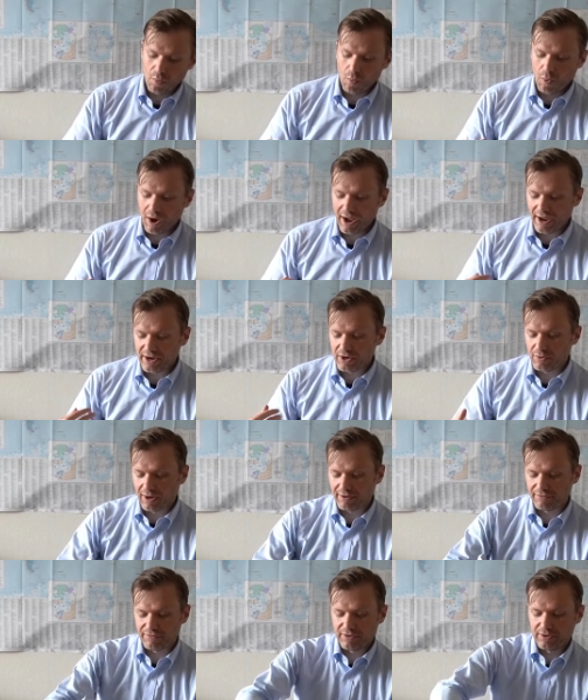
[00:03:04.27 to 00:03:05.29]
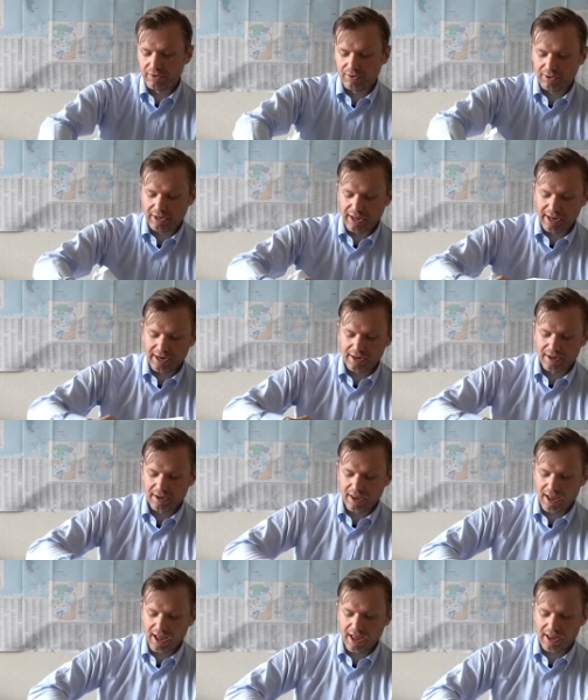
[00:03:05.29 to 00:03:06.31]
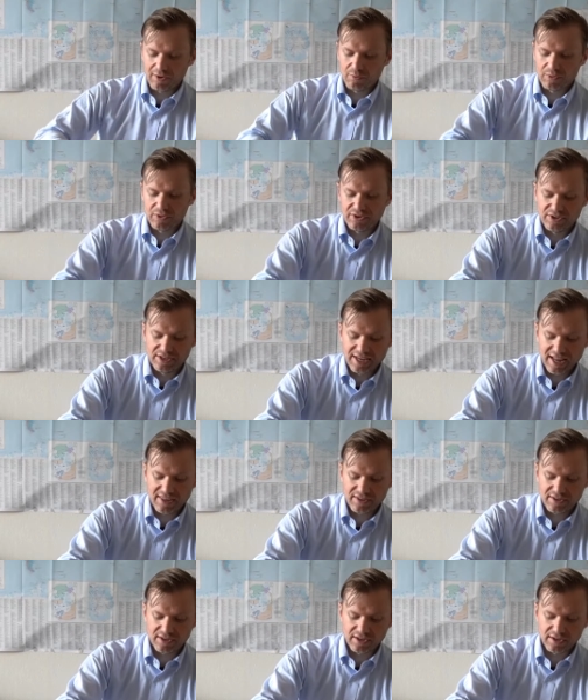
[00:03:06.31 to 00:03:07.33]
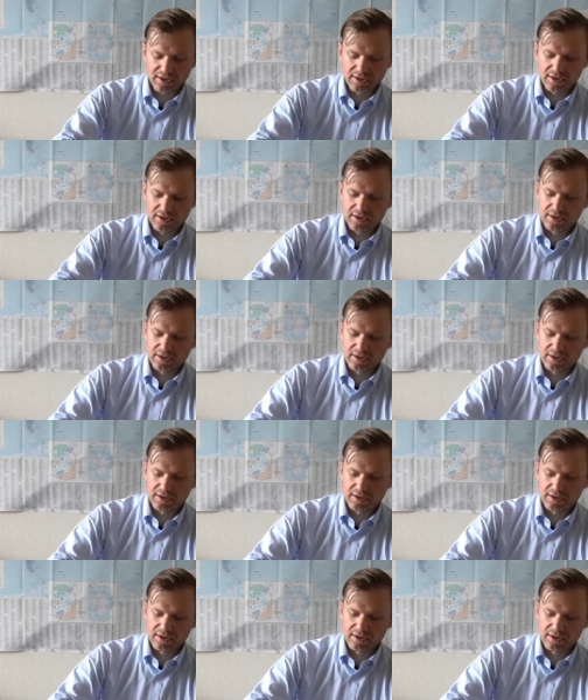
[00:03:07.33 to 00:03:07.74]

Why do I feel like I was destined